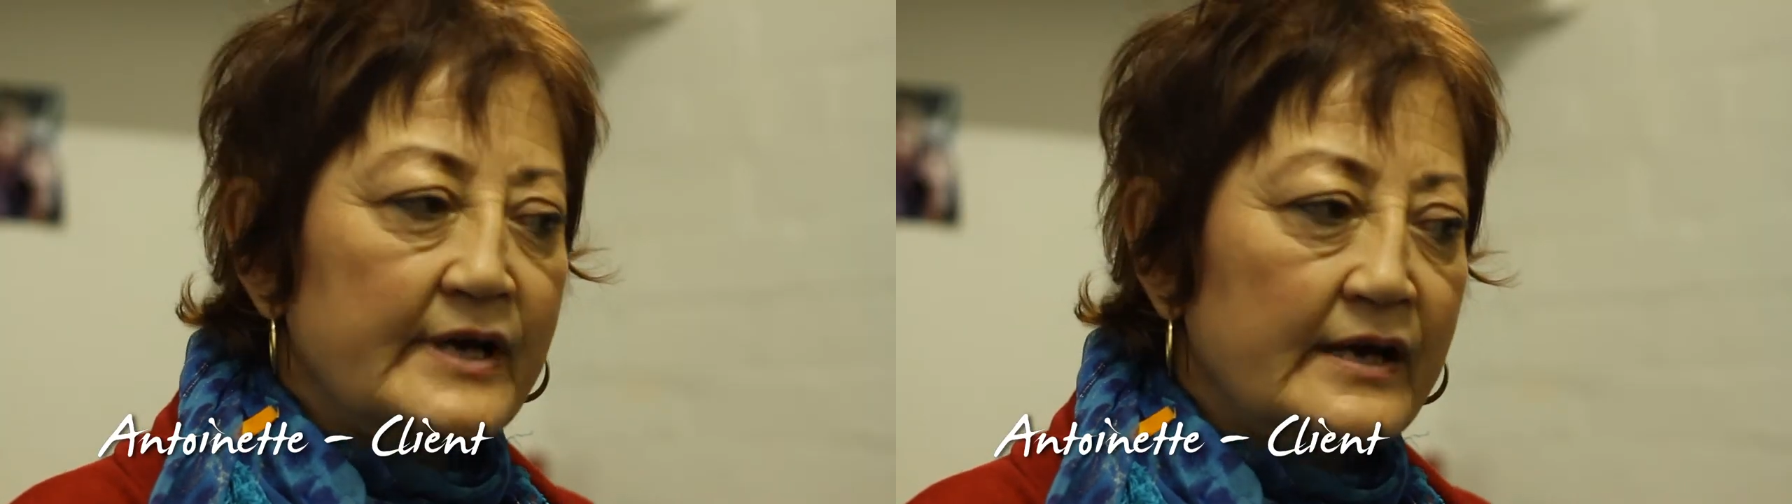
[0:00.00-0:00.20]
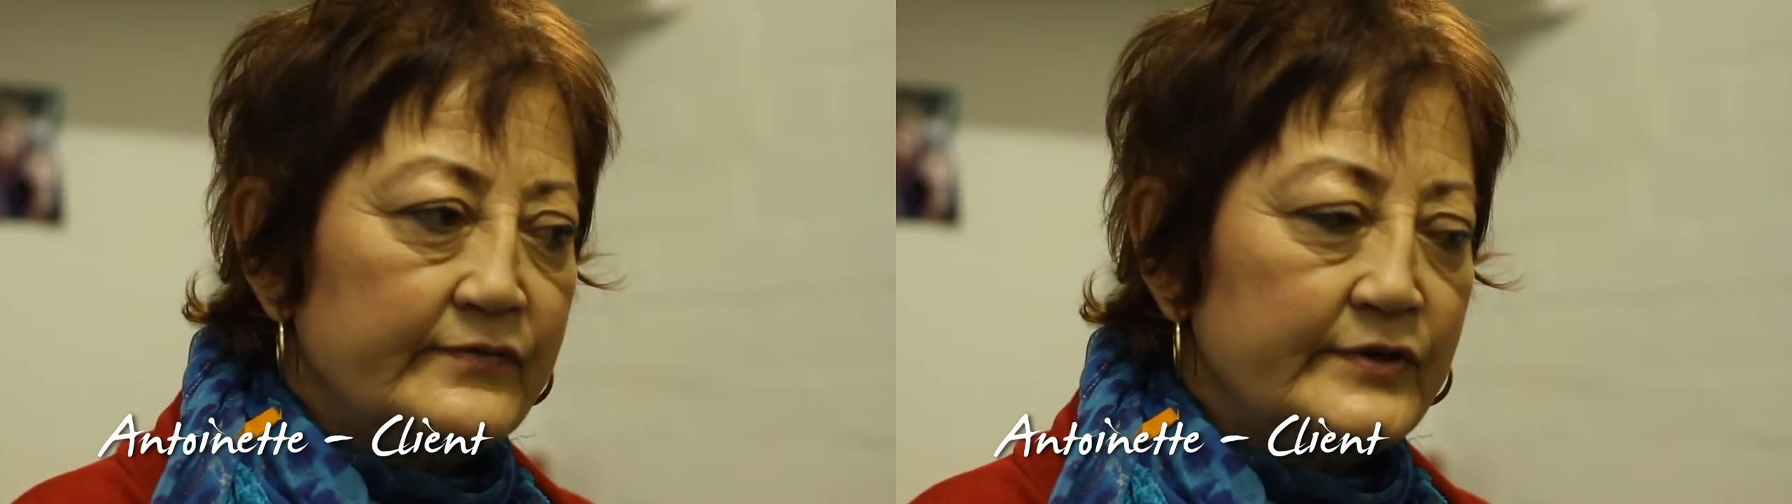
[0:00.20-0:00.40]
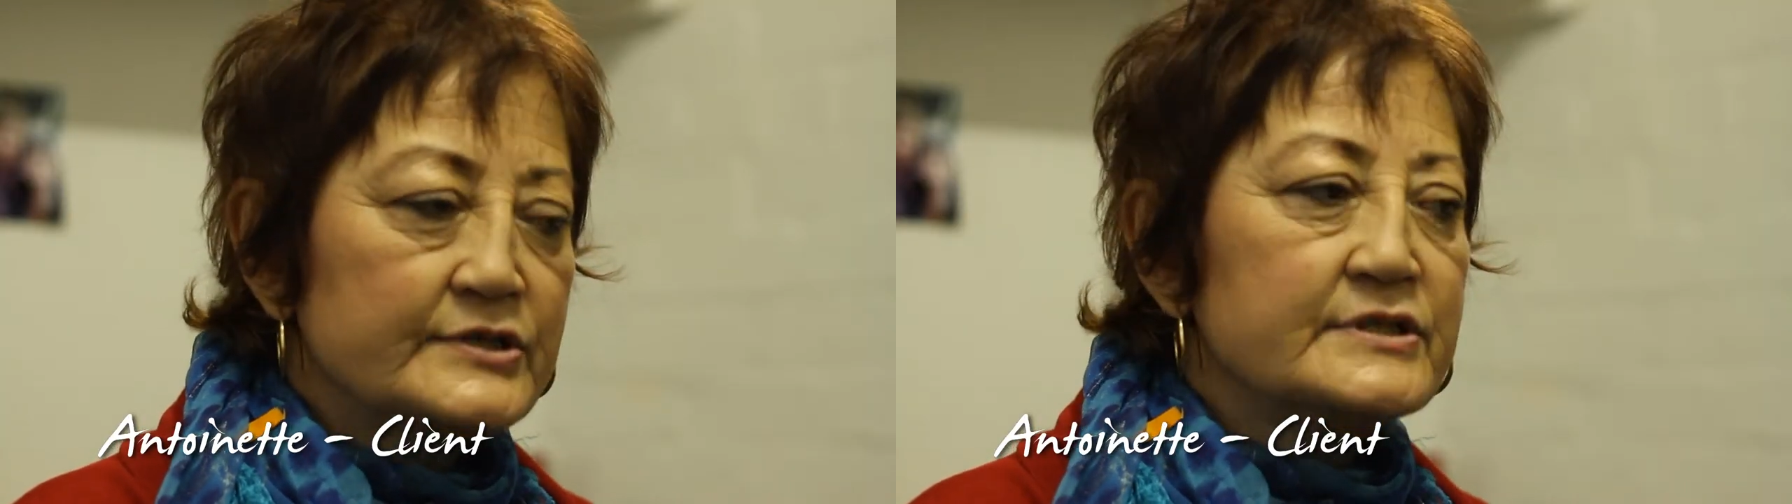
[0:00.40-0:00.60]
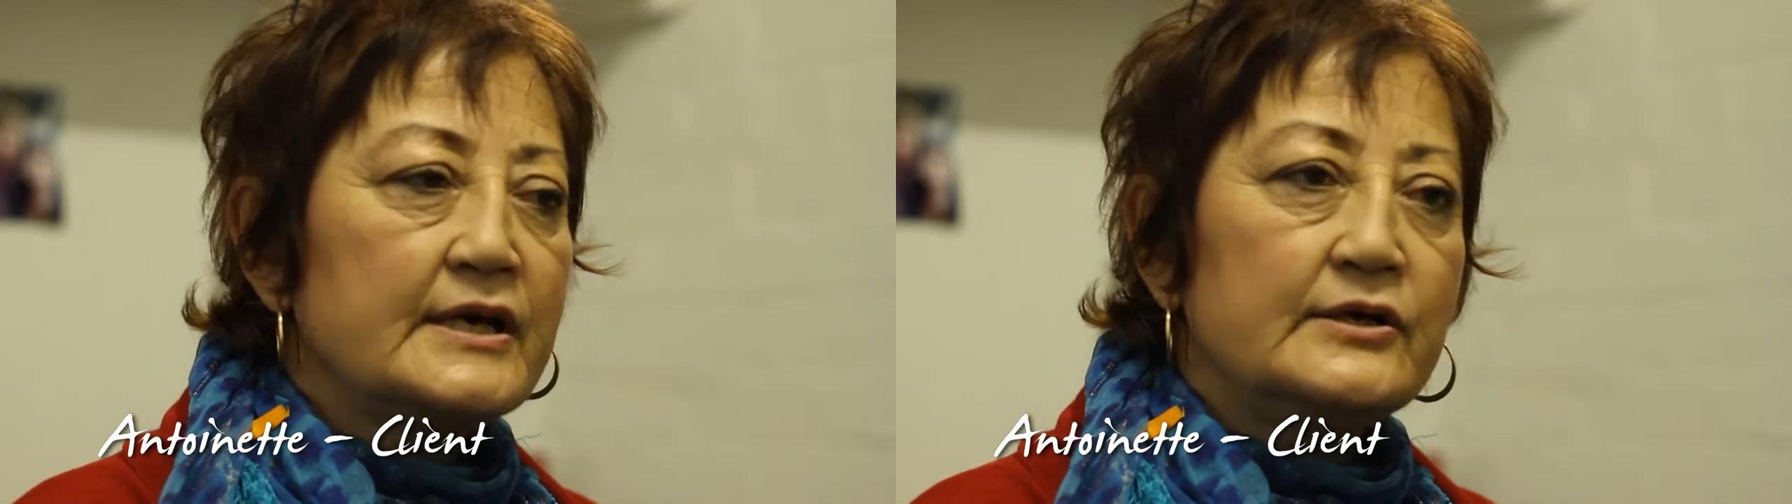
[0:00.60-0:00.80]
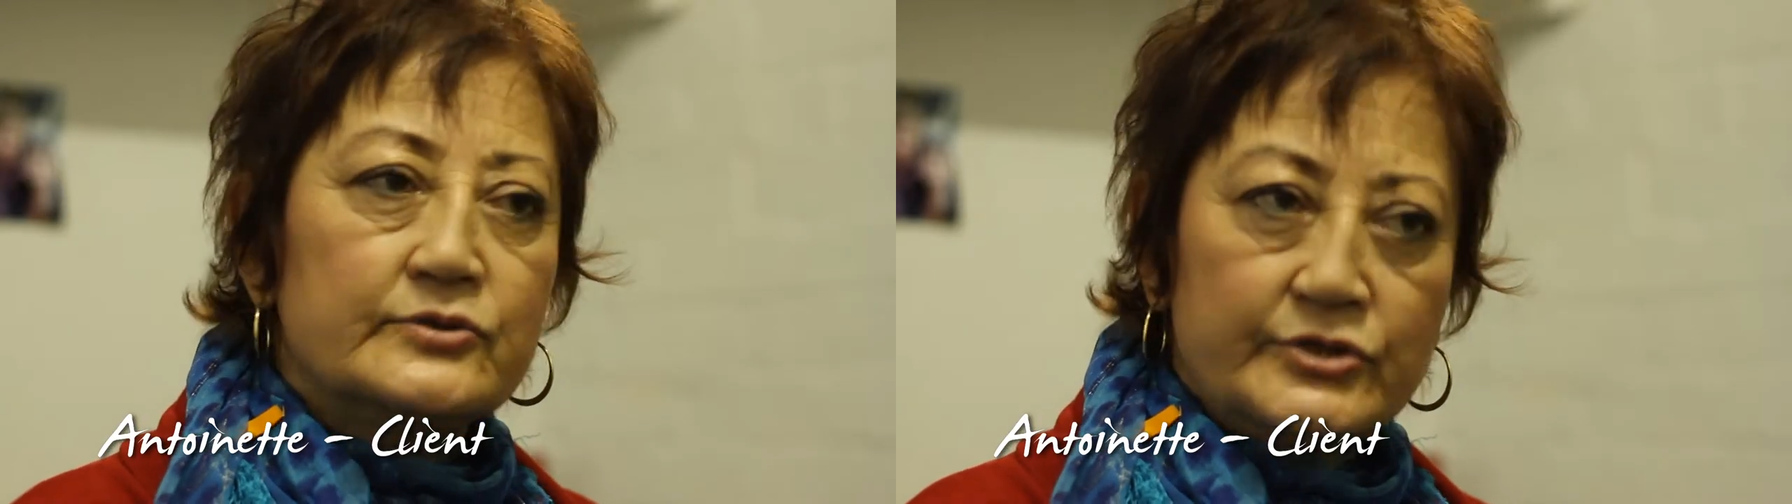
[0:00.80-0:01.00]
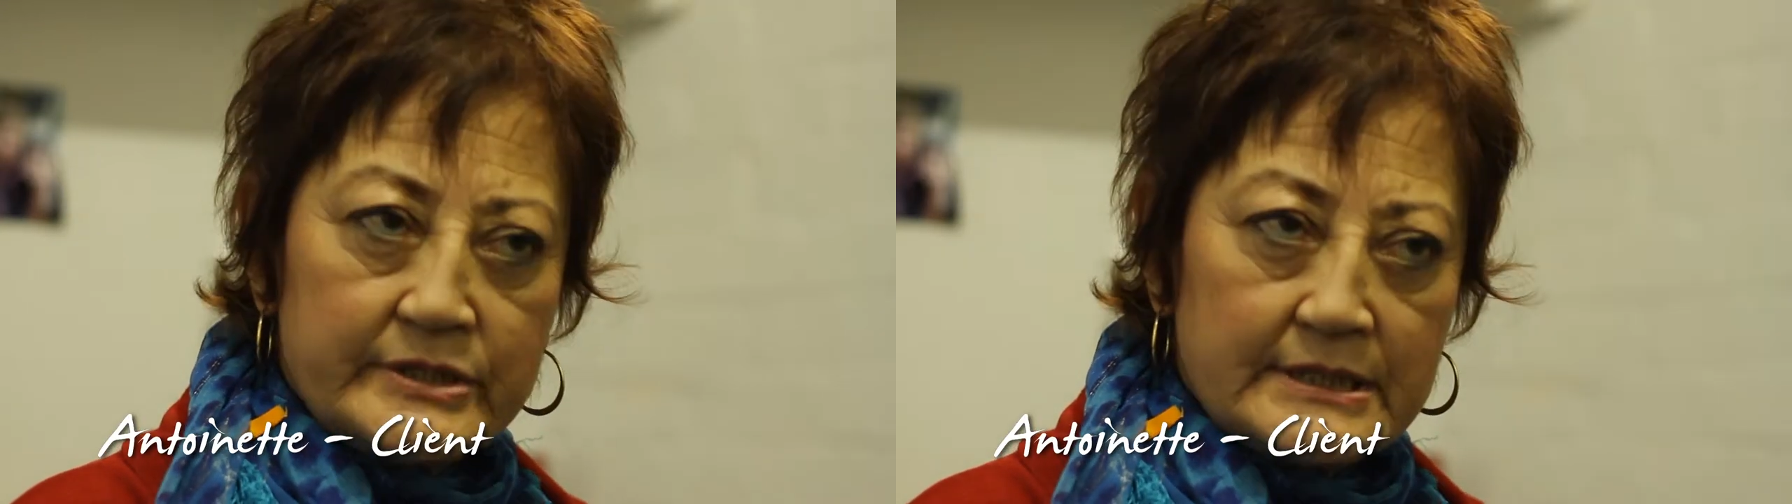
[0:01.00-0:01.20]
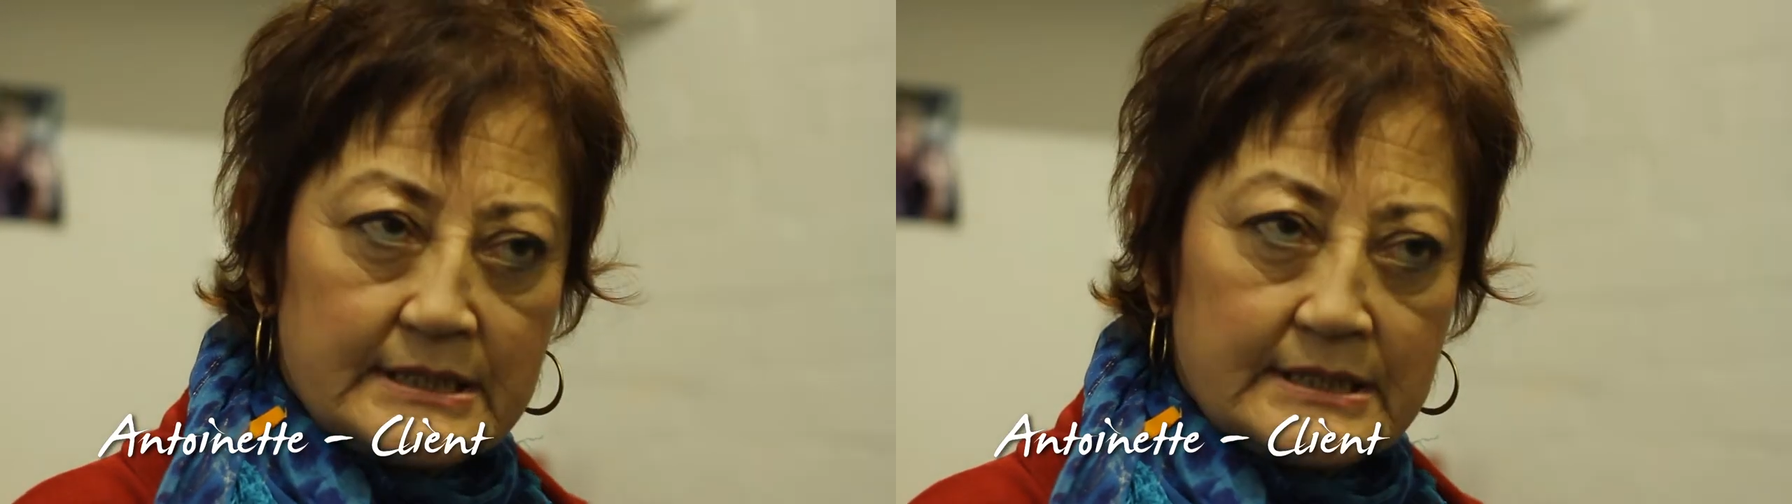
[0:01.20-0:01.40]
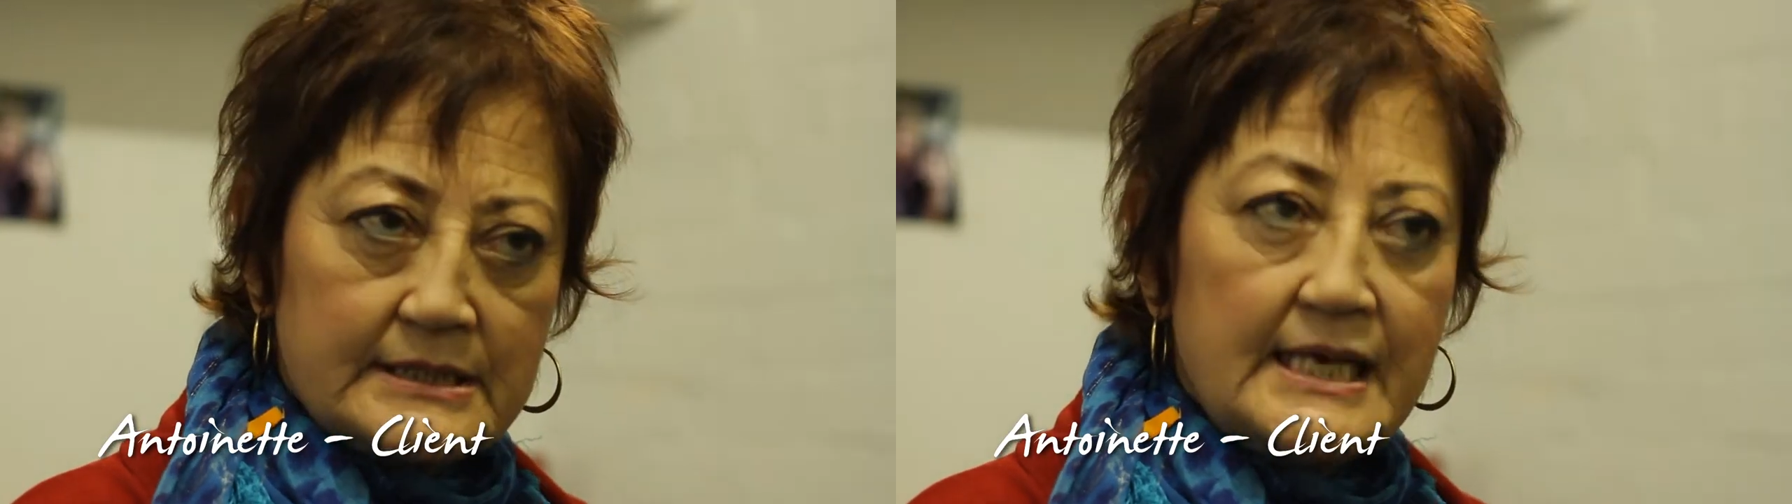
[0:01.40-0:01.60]
diverse
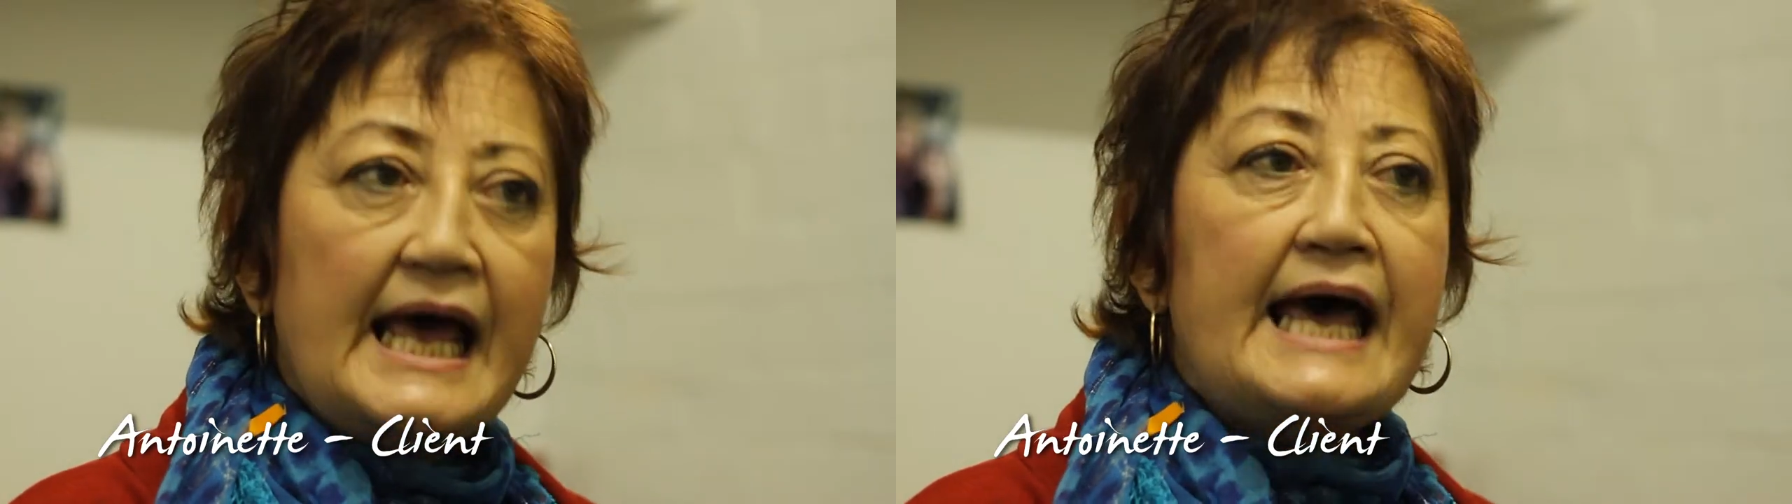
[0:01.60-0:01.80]
cultures,